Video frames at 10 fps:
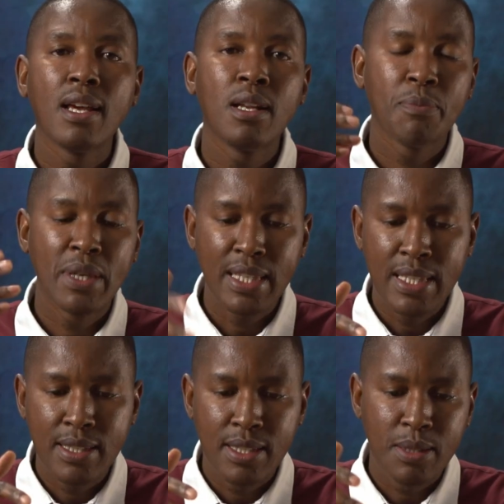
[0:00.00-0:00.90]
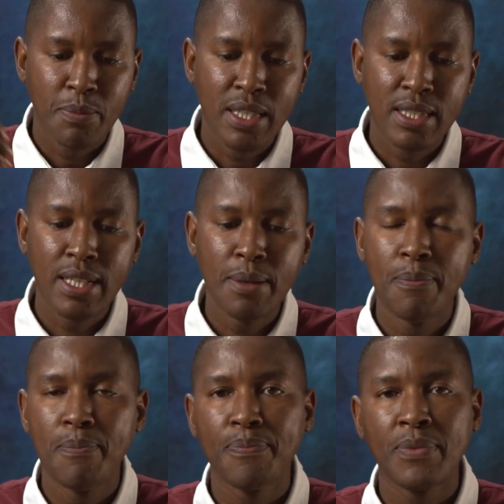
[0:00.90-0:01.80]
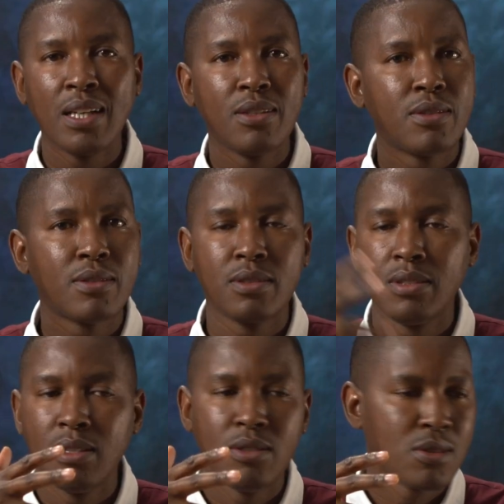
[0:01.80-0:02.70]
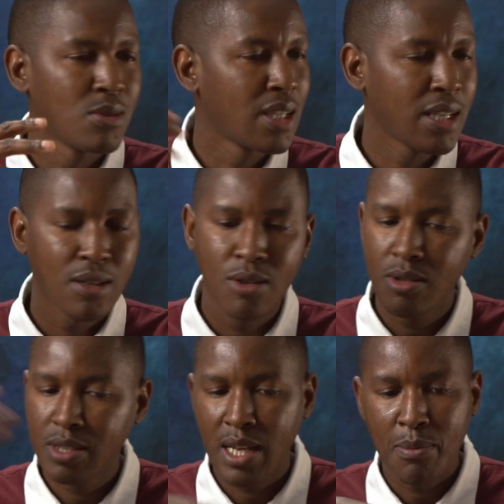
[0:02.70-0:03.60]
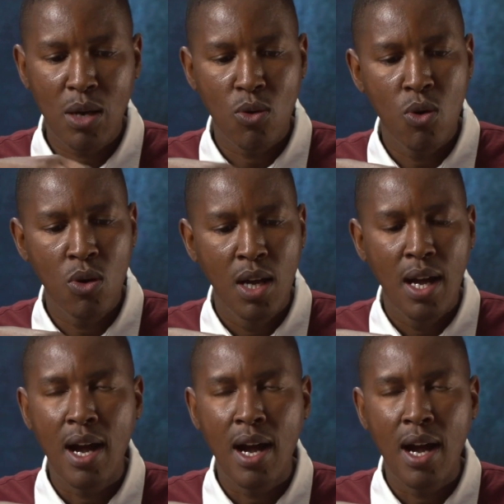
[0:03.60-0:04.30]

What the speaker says: LPE6 battery that I used to get a long time ago.